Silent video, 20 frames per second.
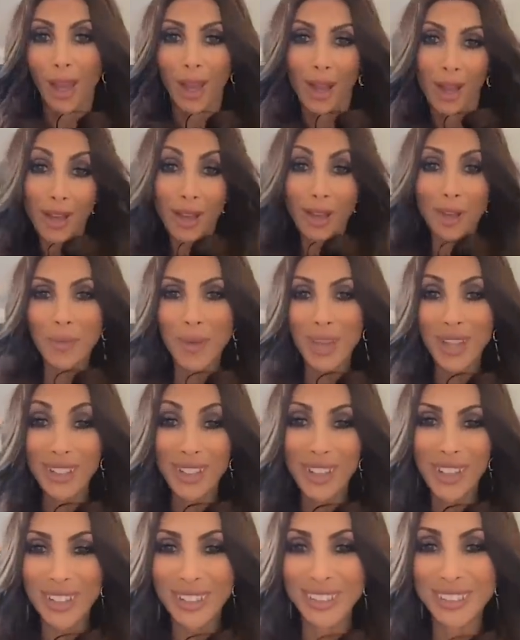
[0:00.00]
Oh my
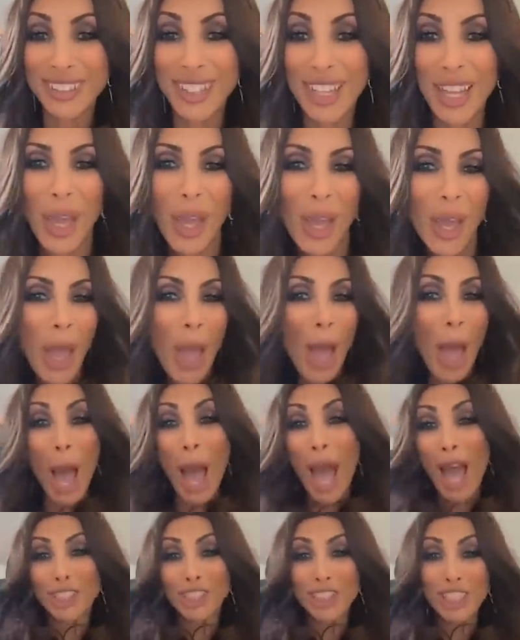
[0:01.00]
God,
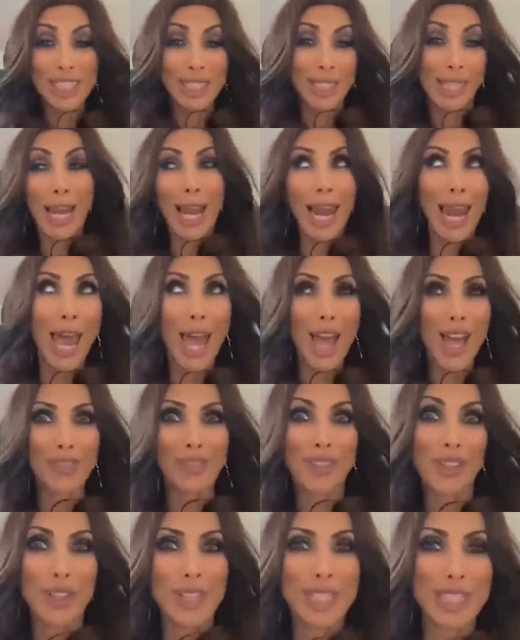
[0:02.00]
I just love
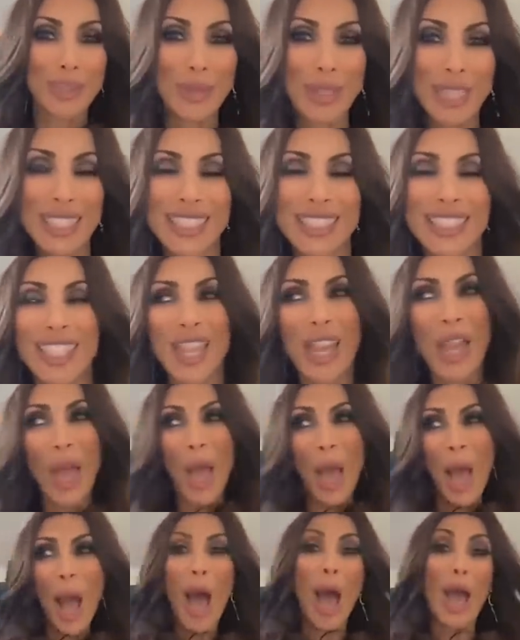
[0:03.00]
Christmas.
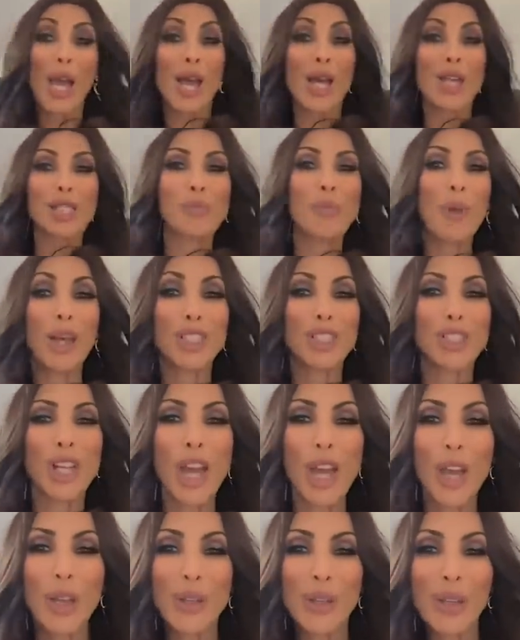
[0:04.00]
I asked my
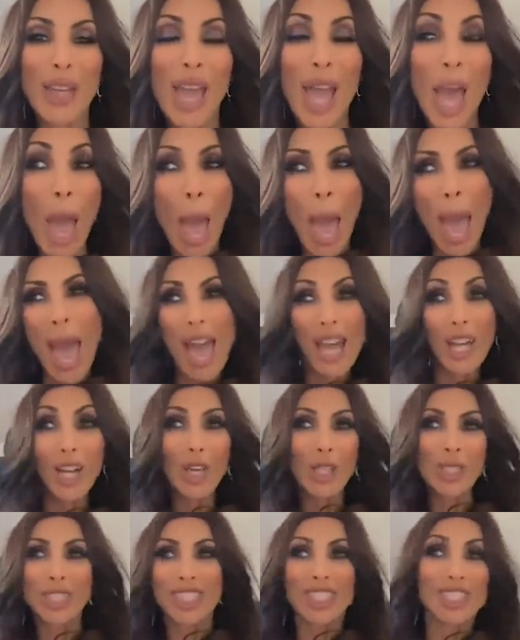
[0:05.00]
Joe, how long
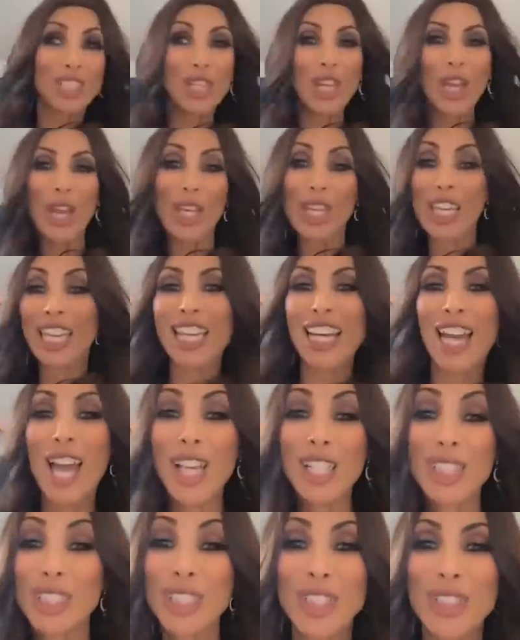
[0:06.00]
does the turkey
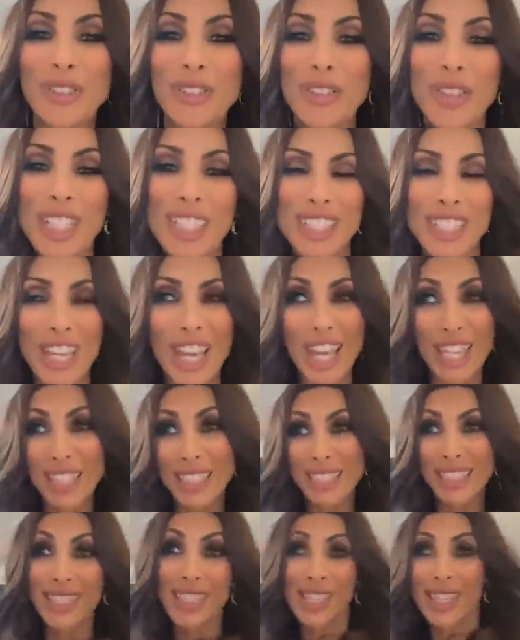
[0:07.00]
last in the freezer?
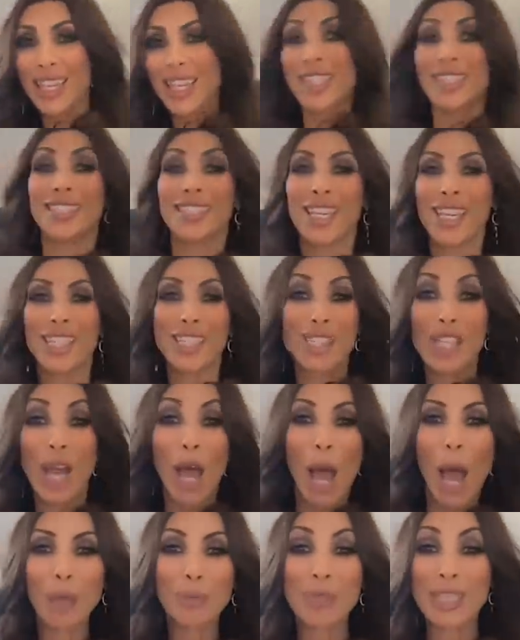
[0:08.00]
He said,
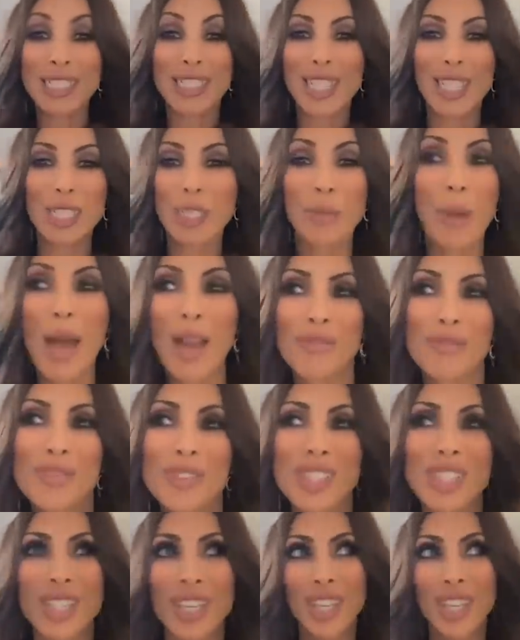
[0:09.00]
up to six months.